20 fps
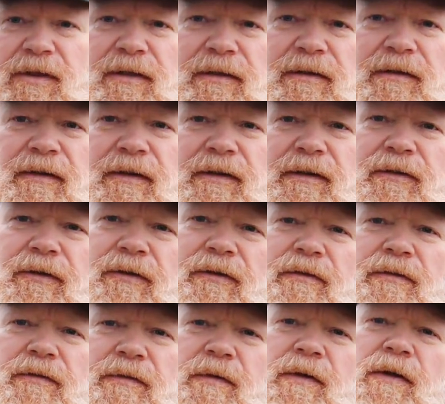and
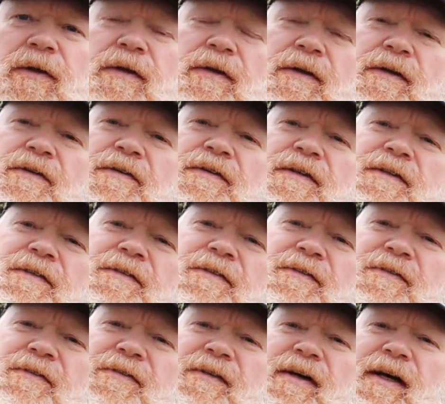
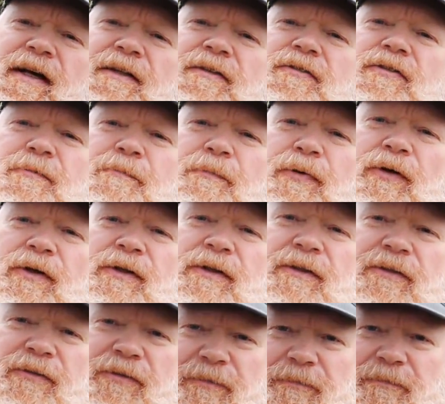decent sized
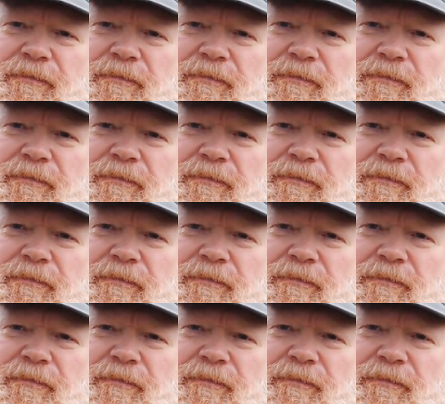pocket.